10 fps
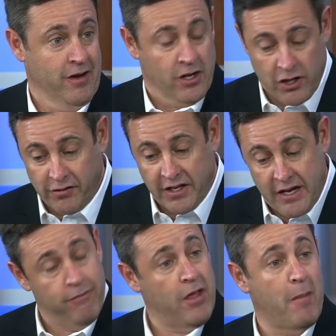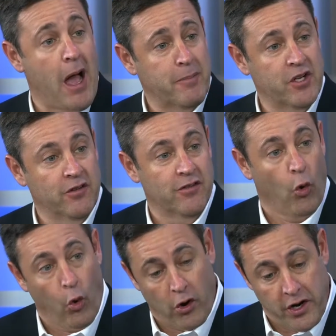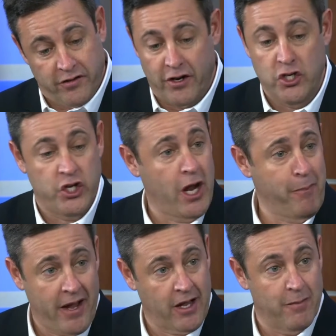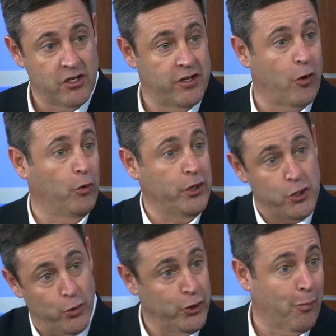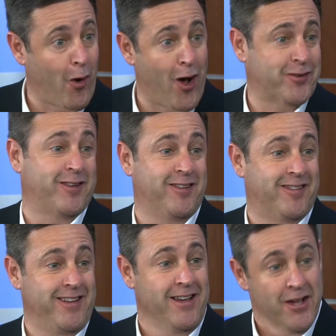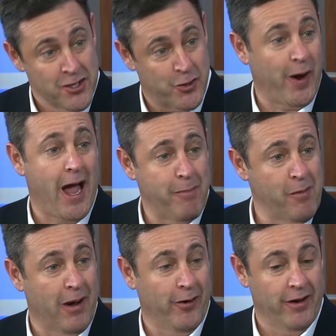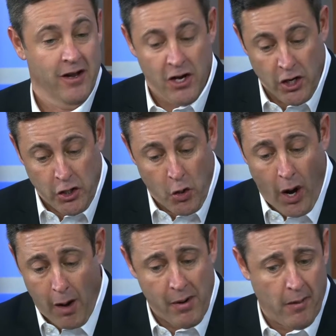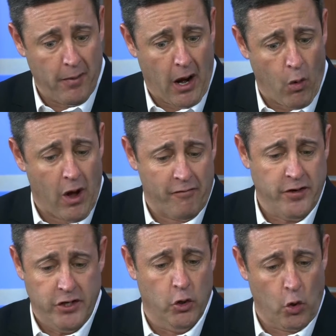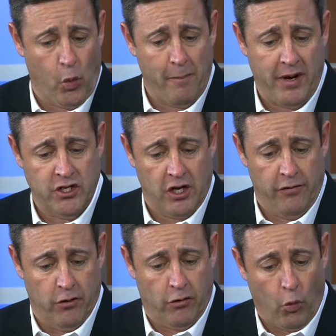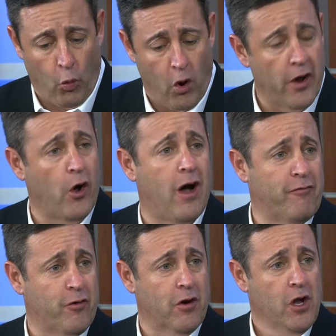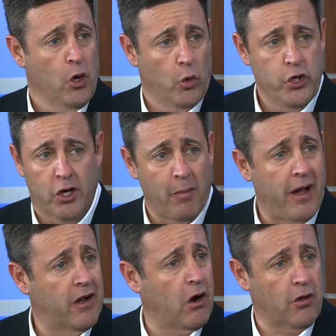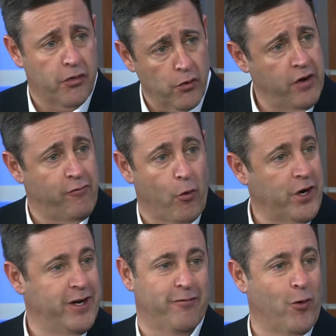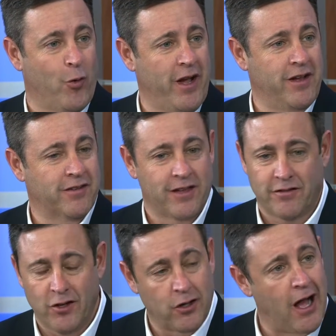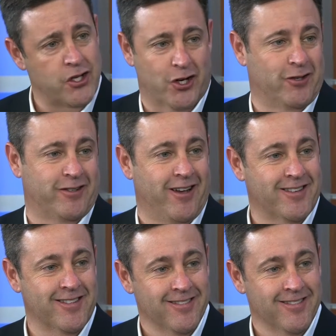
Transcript: Does it give them options? Or is it a JPEG image that only you and your boss can see, so you're happy about it? You know, how often do you go to a webpage and there's one offer when you can buy a car 30, 40 different ways? That's illogical to us.